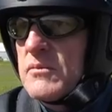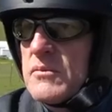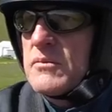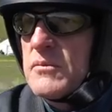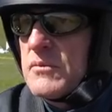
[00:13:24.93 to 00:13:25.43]

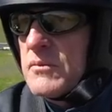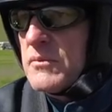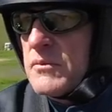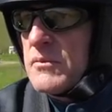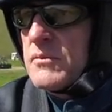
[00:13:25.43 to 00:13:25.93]
have
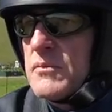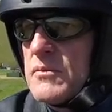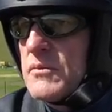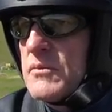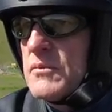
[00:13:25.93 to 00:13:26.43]
conversations
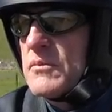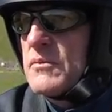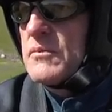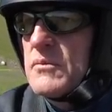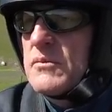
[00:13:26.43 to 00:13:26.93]
with other
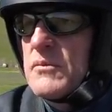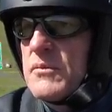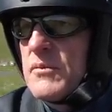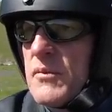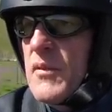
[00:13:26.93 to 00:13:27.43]
bikers.
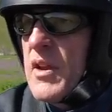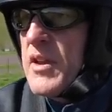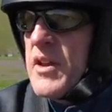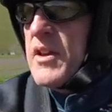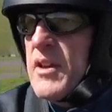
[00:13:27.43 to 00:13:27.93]
We
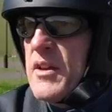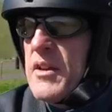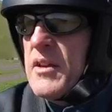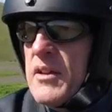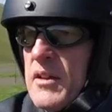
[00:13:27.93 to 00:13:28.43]
tested this
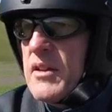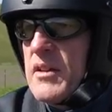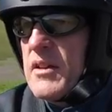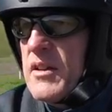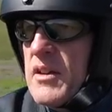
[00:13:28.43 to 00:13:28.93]

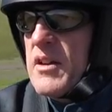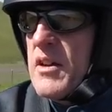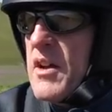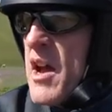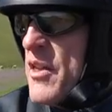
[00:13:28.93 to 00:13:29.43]
extensively
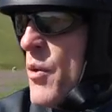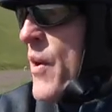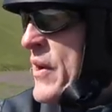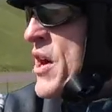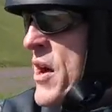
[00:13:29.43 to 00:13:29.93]
and we will
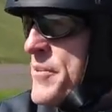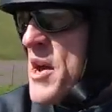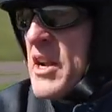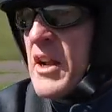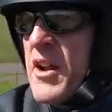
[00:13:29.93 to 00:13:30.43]
say
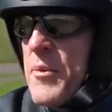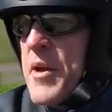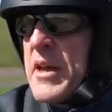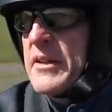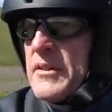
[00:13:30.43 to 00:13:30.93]
up to
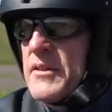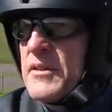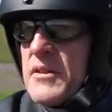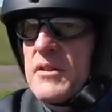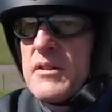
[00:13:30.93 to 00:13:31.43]
60 miles an
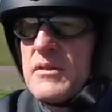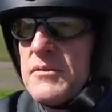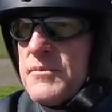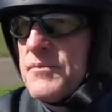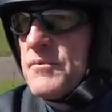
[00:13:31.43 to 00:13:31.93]
hour,
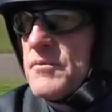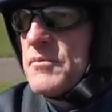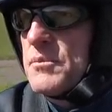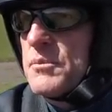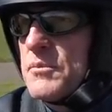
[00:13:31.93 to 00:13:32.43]

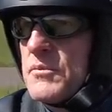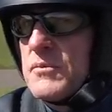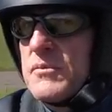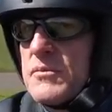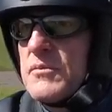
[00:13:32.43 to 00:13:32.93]
you have
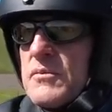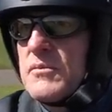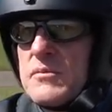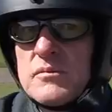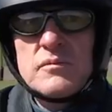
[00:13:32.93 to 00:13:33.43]
this helmet on
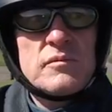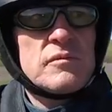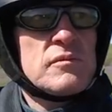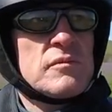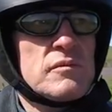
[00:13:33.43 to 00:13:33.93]

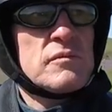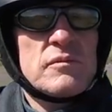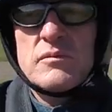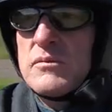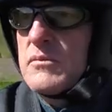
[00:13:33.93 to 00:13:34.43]
and literally it's